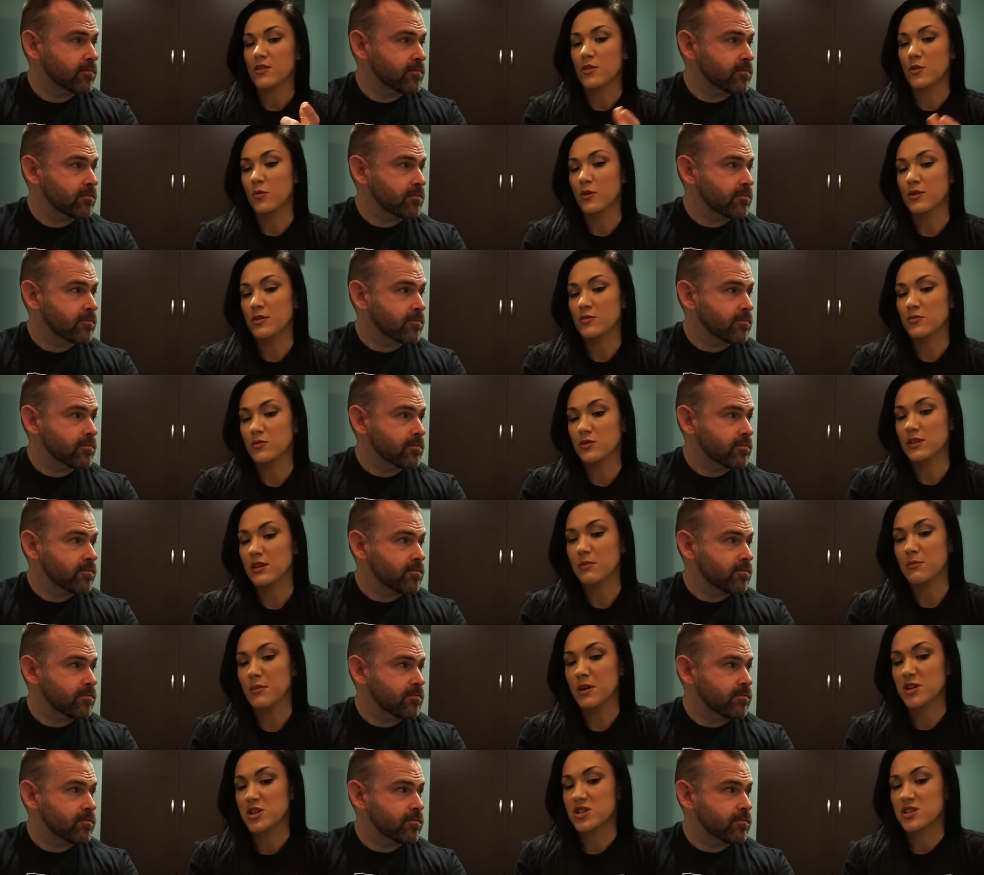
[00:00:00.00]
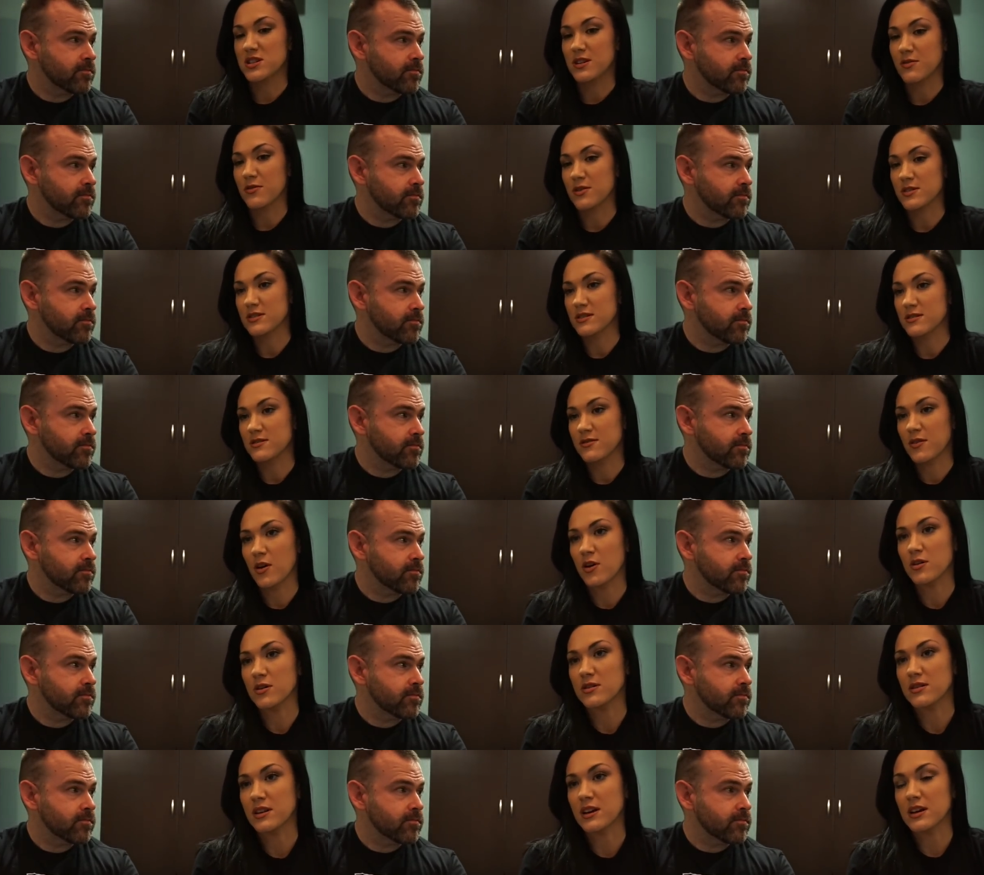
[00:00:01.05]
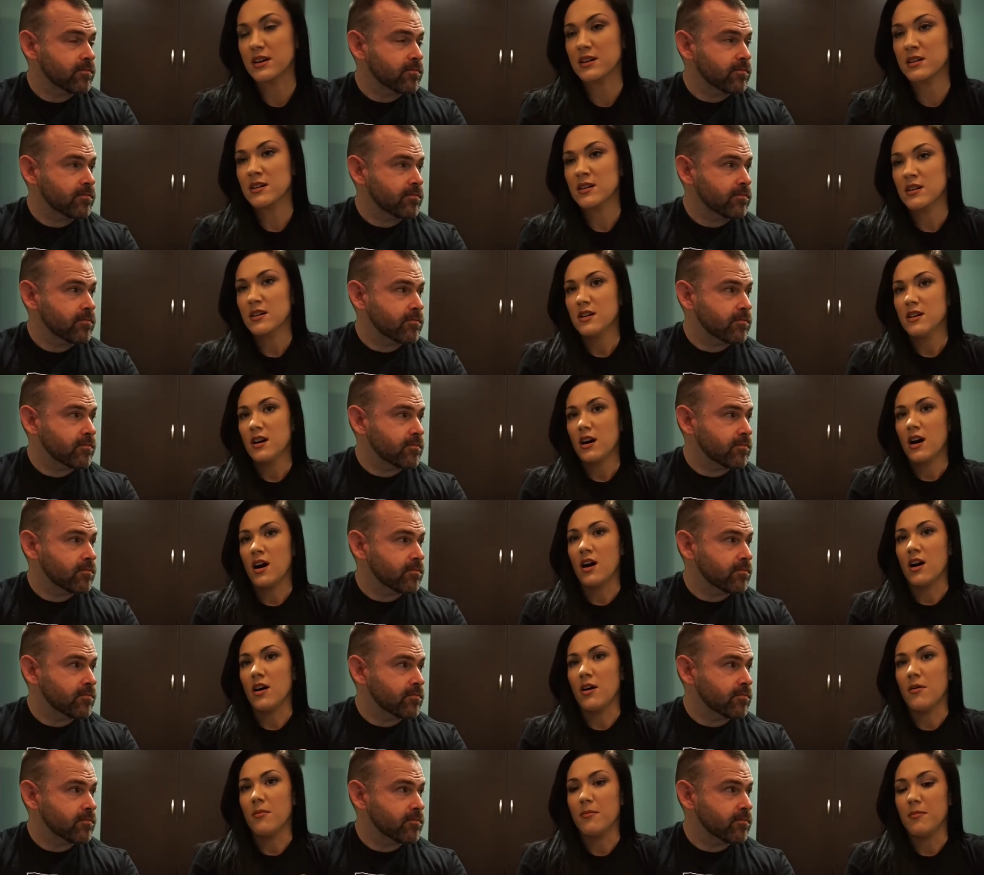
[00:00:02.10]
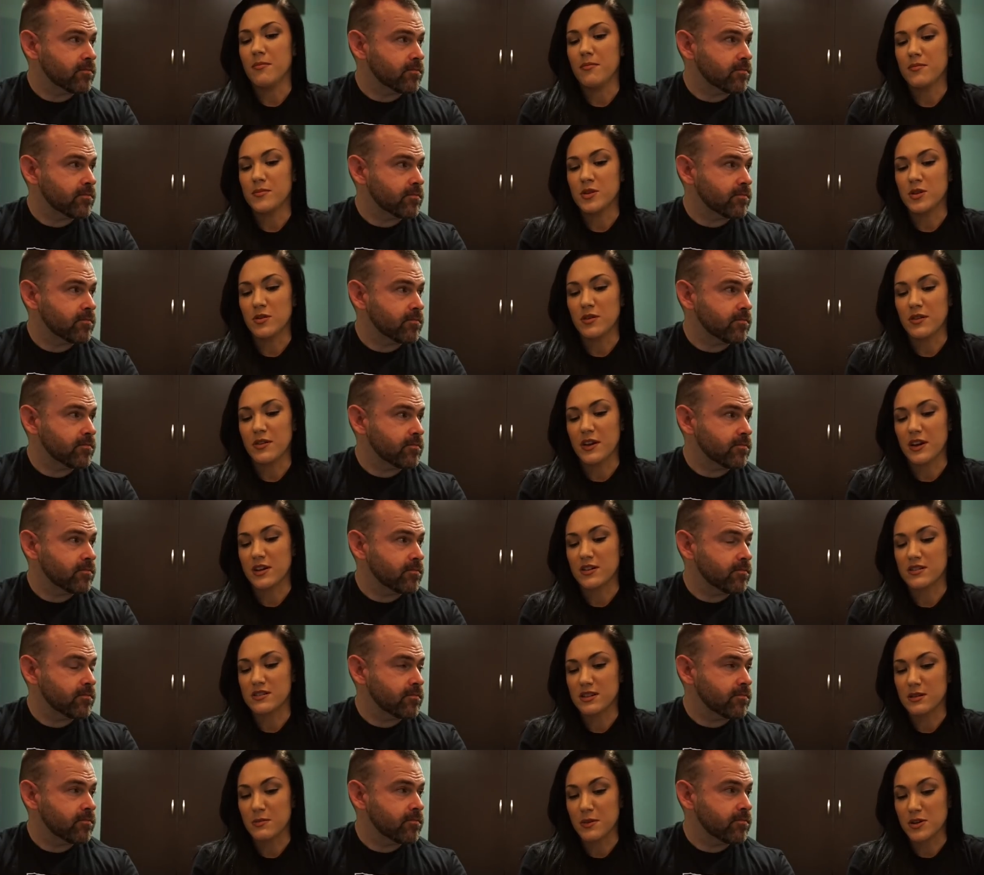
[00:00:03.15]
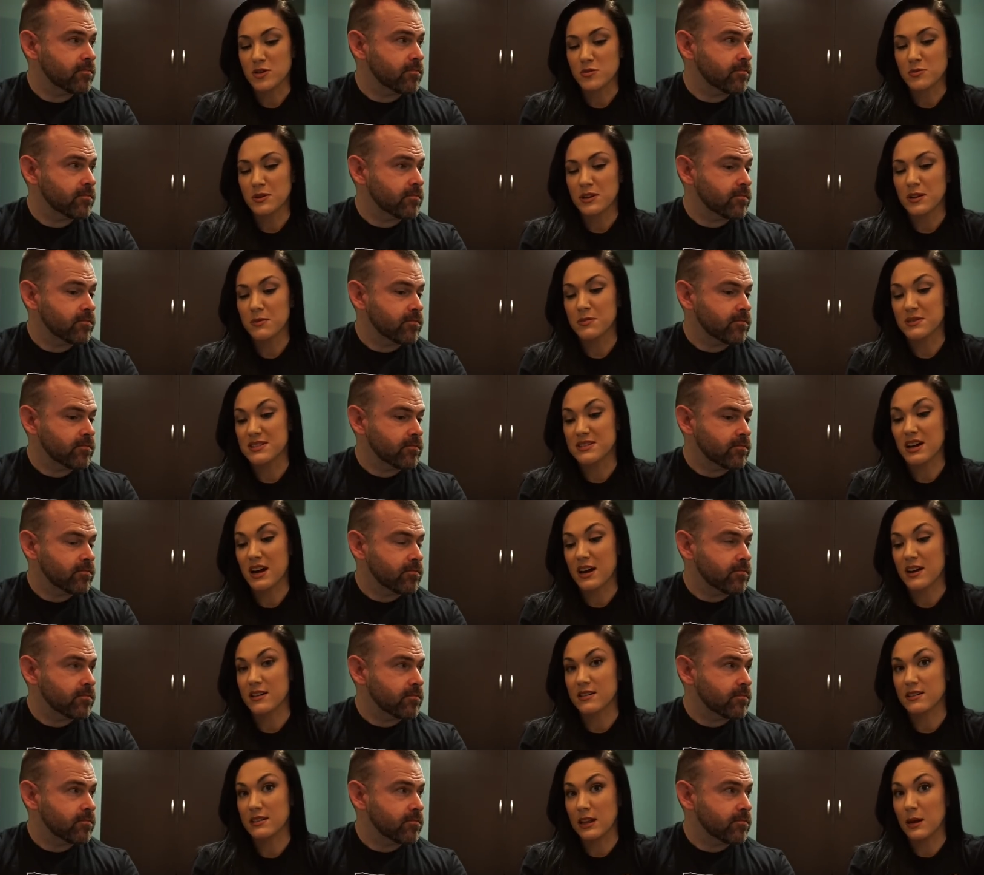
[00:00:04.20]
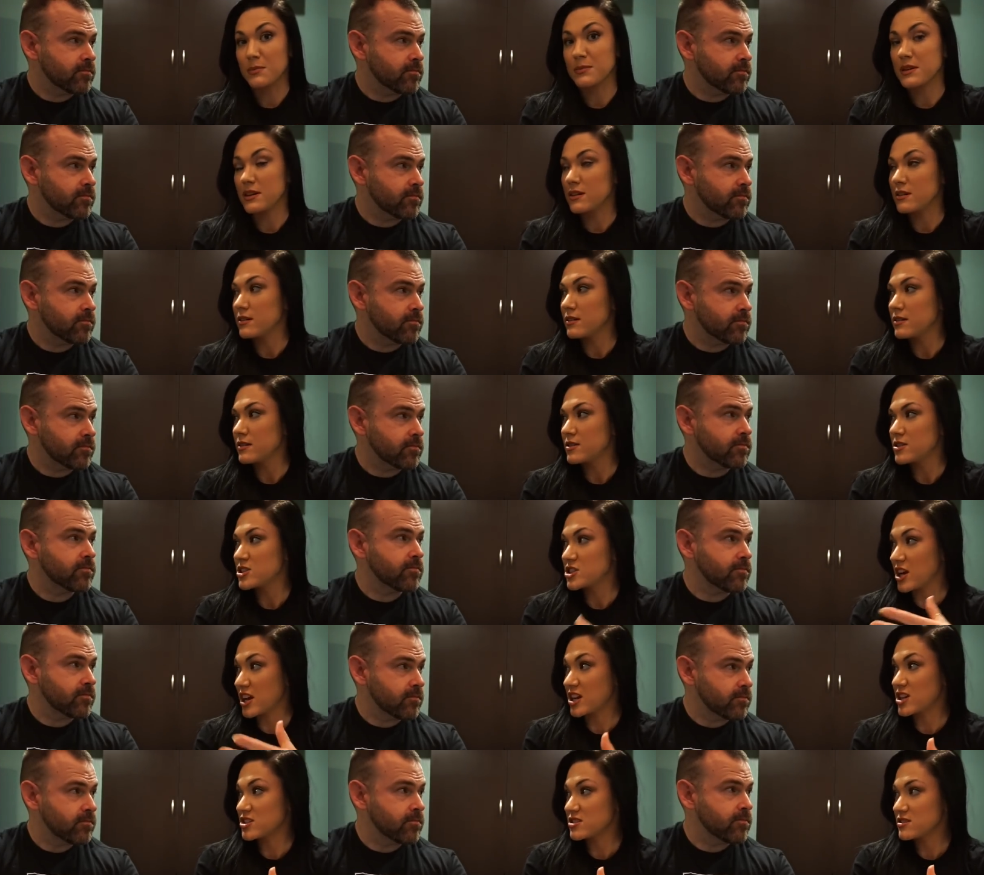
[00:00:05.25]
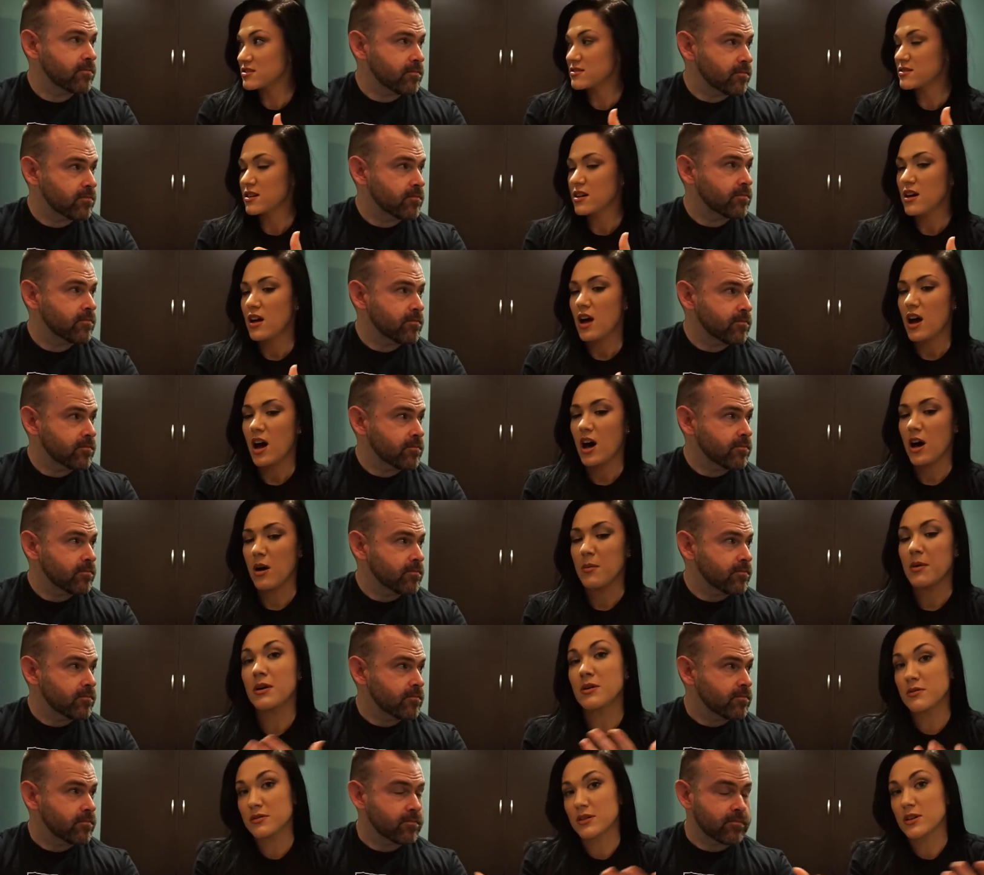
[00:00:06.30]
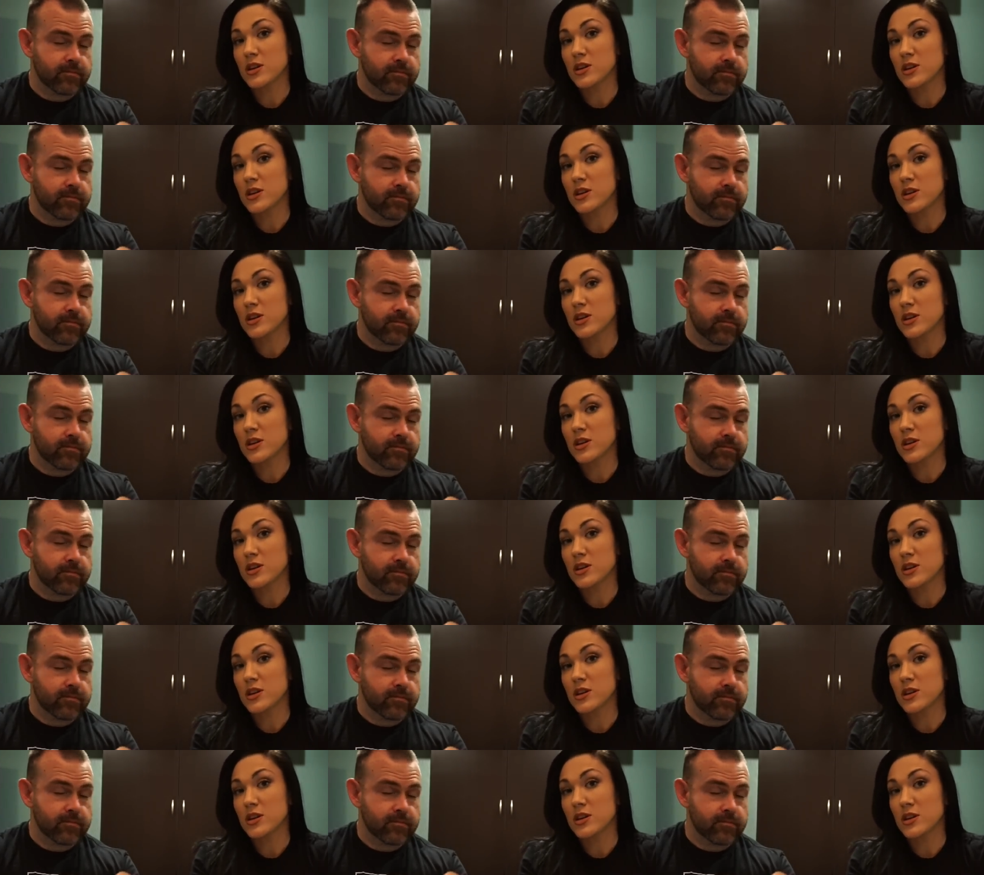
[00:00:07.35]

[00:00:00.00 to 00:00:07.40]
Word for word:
Speaker 1: there wasn't really much difference as far as like, um, you know, that they could see measurably besides leptin changes. Um, it was